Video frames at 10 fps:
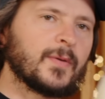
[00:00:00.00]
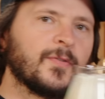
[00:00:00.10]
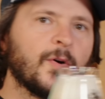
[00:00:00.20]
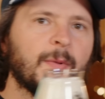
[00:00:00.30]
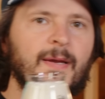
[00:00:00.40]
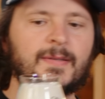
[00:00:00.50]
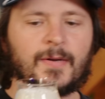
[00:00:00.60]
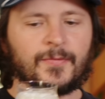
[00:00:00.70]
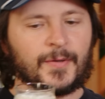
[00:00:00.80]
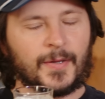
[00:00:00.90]
foam. He had
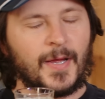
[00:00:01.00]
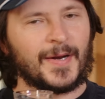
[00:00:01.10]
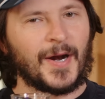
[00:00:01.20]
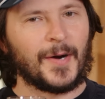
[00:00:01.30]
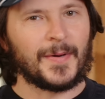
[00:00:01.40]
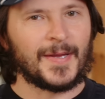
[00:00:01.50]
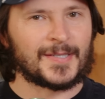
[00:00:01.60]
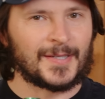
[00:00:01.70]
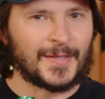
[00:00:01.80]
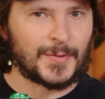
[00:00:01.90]
definitely a lot of carbonation in
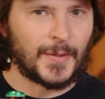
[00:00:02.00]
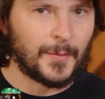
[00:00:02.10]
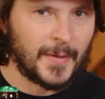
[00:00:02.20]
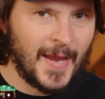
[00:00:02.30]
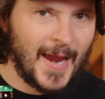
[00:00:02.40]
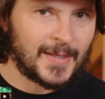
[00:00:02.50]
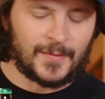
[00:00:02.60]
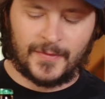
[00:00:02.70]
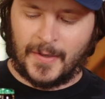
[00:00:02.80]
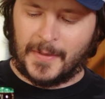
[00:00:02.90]
this one, a little bit active
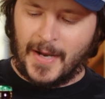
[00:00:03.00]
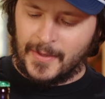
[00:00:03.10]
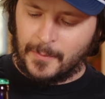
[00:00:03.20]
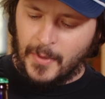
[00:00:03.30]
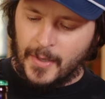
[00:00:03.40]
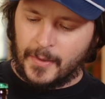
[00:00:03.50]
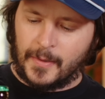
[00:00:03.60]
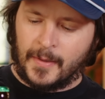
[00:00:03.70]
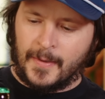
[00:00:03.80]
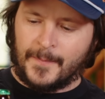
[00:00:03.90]
coming out of the bottle,
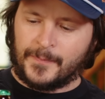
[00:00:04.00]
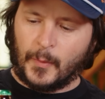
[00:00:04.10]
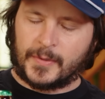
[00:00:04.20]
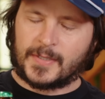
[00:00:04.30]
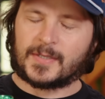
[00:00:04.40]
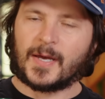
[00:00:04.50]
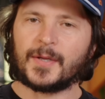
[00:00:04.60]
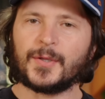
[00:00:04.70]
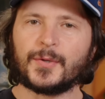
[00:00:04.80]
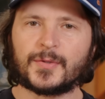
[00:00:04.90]
which is not
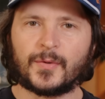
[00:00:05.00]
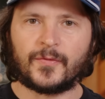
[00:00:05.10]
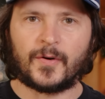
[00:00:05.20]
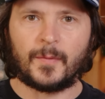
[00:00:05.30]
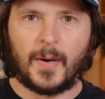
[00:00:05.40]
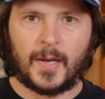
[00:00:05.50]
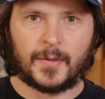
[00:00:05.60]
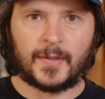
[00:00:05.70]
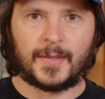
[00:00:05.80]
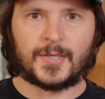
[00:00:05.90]
unusual for a bottle
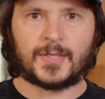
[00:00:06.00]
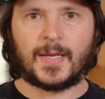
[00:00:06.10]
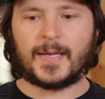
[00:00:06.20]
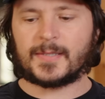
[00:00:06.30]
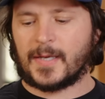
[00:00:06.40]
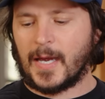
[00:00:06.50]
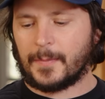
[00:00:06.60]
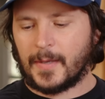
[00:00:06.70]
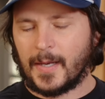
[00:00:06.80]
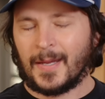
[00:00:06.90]
conditioned hazy
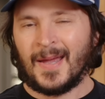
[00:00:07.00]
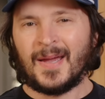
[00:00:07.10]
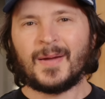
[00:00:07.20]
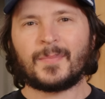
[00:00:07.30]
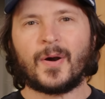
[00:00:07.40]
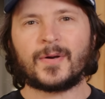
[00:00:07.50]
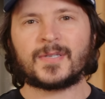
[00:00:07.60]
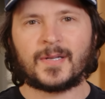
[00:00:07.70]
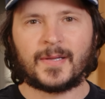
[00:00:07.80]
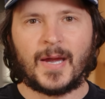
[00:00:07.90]
IPA.
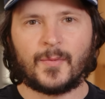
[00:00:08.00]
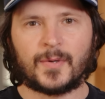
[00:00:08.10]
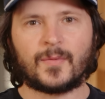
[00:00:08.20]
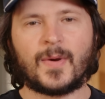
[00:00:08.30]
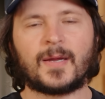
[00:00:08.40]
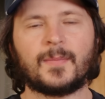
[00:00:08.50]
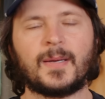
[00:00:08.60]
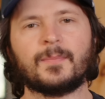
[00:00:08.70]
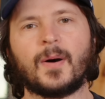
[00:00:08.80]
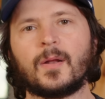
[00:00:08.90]
Personally, I wouldn't recommend
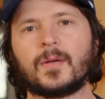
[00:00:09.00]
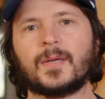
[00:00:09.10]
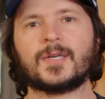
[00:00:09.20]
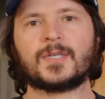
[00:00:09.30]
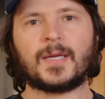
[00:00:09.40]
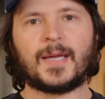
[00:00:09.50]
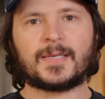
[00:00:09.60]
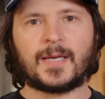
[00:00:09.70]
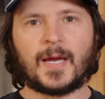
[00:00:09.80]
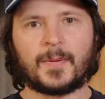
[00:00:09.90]
bottle conditioning a hazy
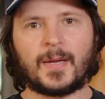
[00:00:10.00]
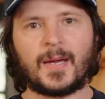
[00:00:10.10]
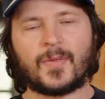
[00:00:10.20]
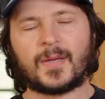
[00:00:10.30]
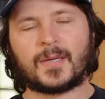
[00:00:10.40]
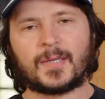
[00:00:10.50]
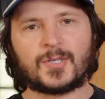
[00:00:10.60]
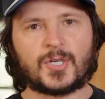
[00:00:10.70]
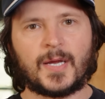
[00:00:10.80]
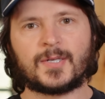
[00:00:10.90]
IPA. I think it can
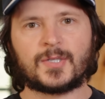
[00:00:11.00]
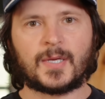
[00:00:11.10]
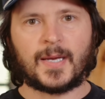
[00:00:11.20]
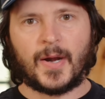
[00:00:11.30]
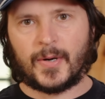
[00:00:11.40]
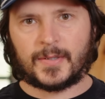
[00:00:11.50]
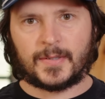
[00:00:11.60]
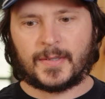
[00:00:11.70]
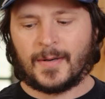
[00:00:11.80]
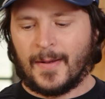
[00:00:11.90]
change the character